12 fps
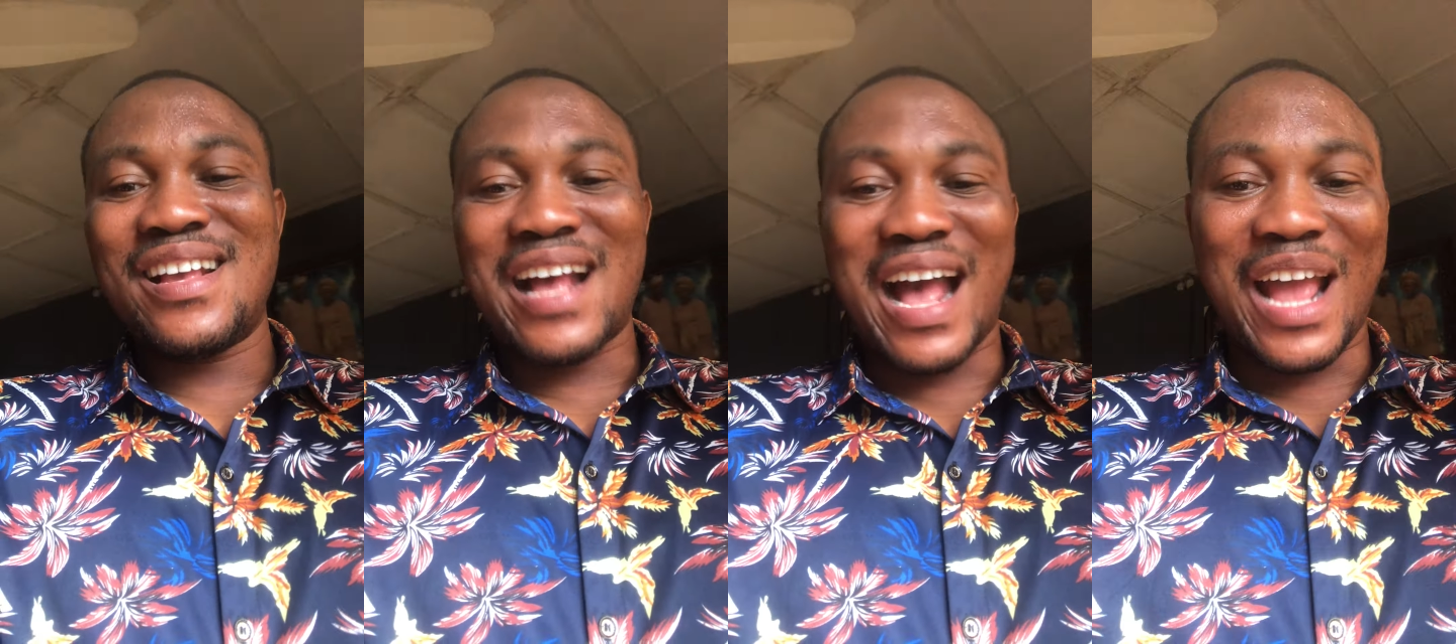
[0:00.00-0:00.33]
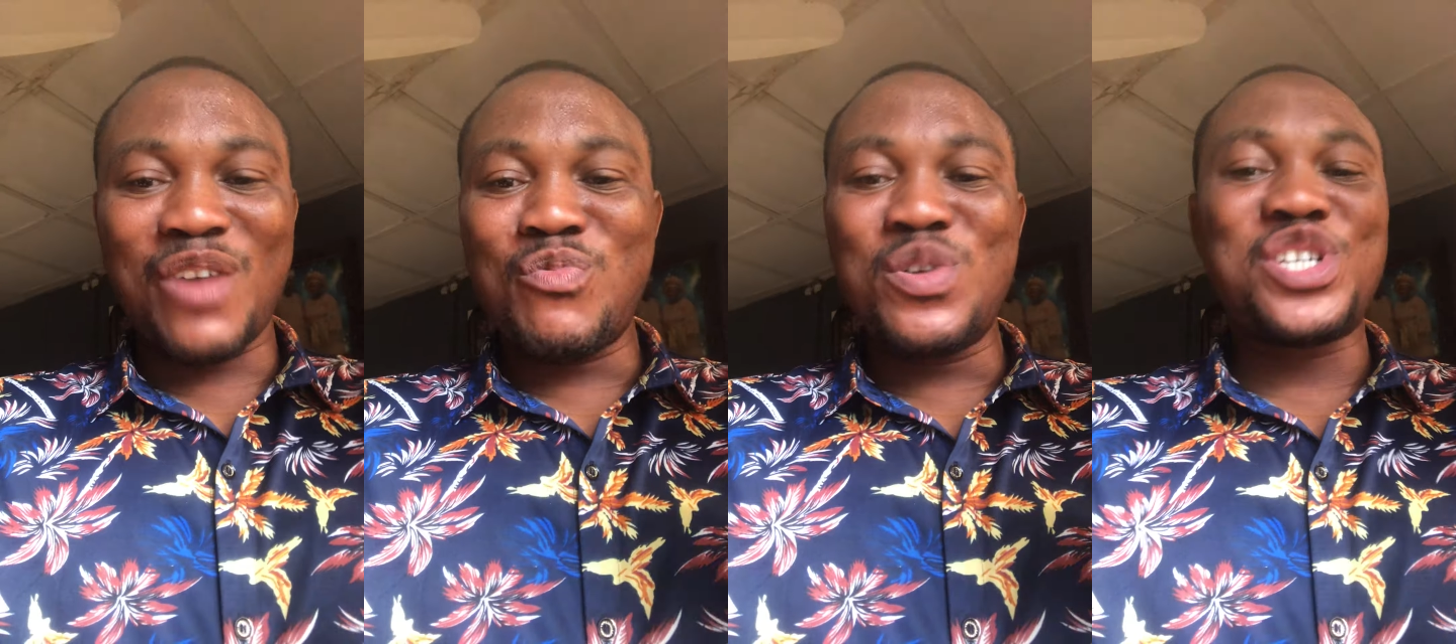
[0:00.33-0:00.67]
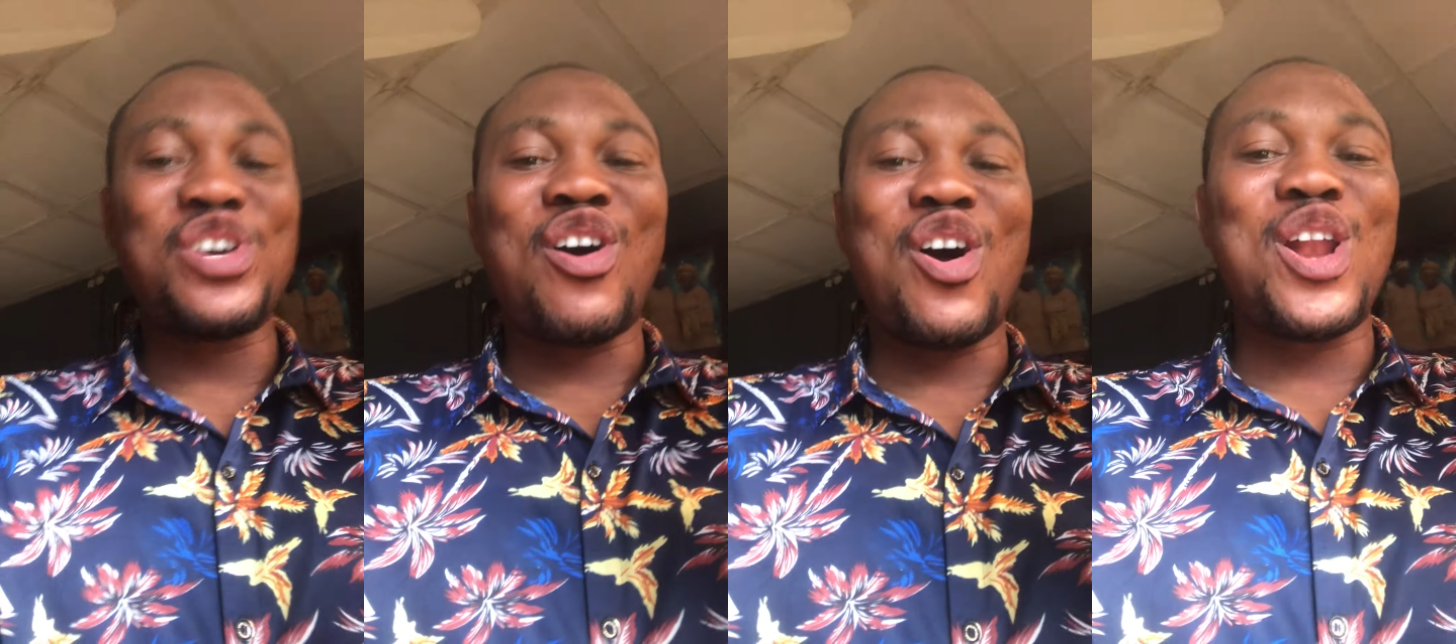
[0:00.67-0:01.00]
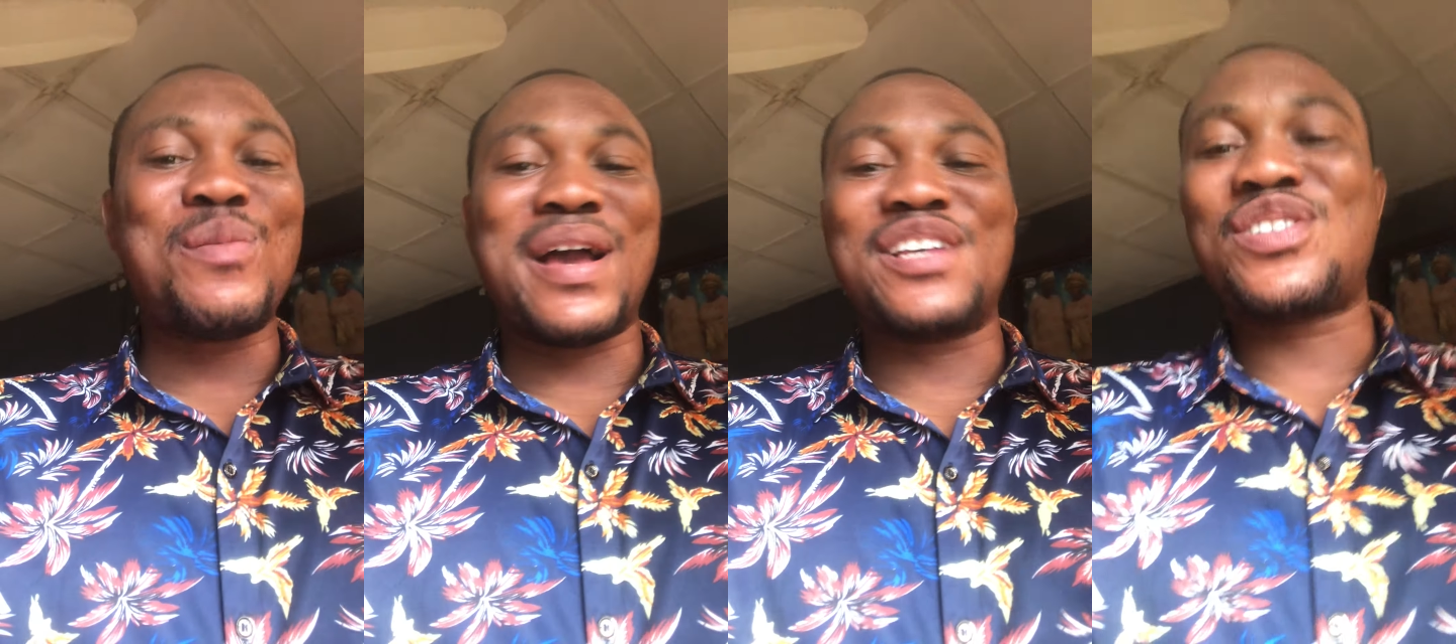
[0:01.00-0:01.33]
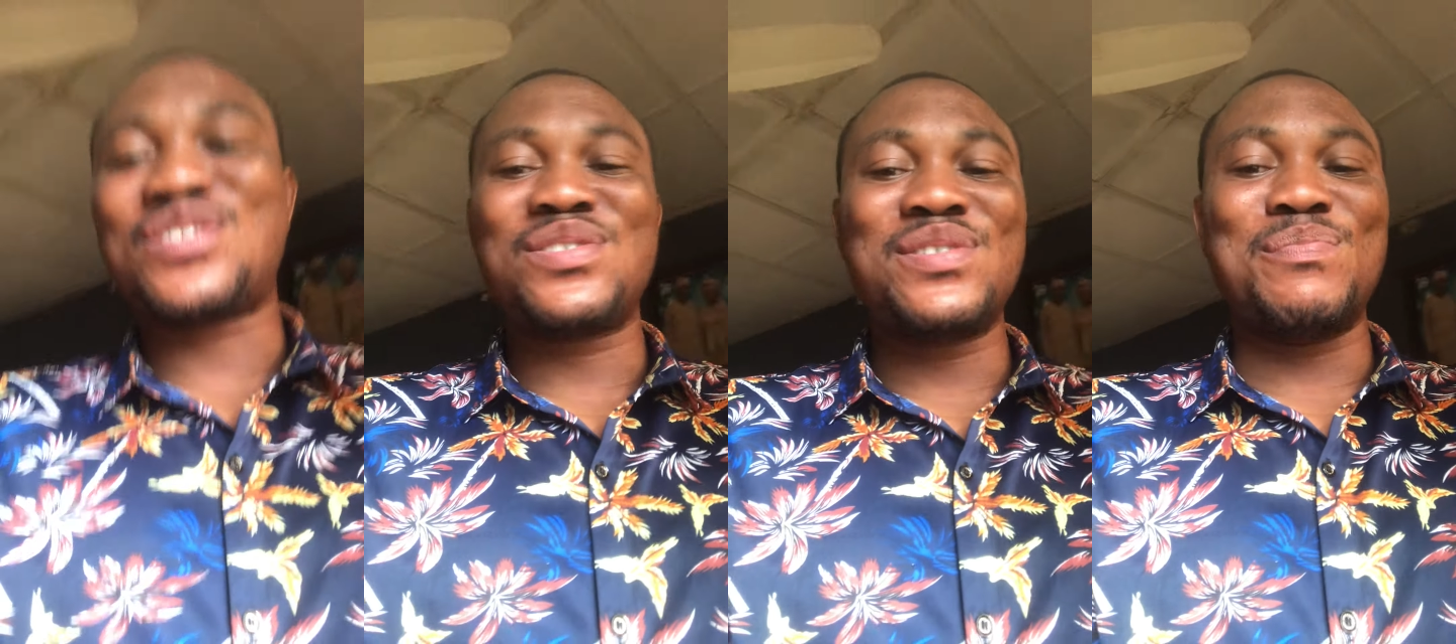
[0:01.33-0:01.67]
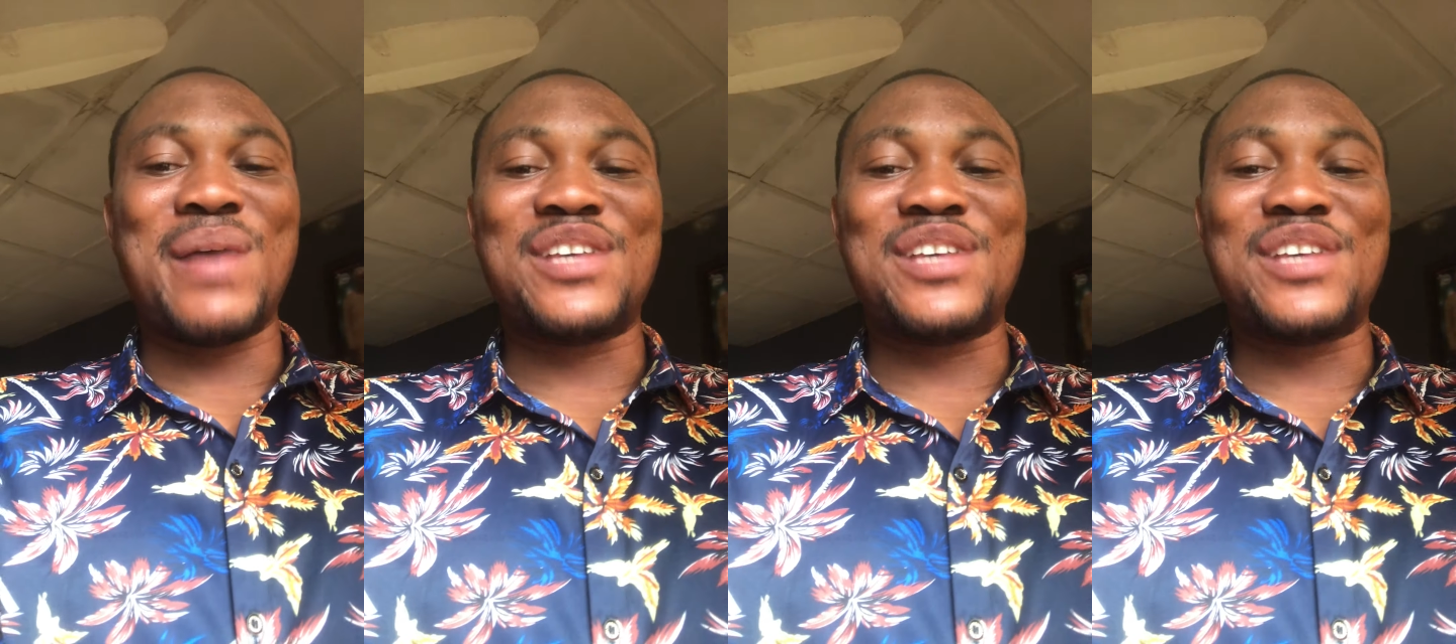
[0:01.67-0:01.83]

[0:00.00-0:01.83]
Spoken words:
I wish all my